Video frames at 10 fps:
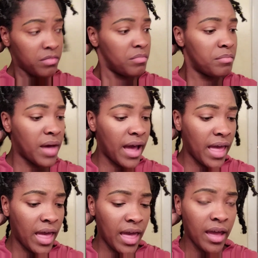my
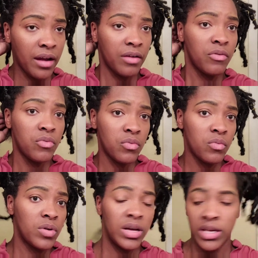hair
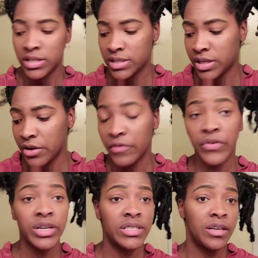was still
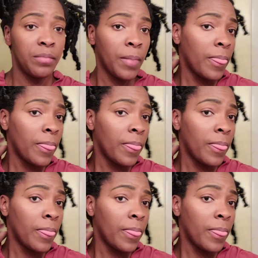frizzy.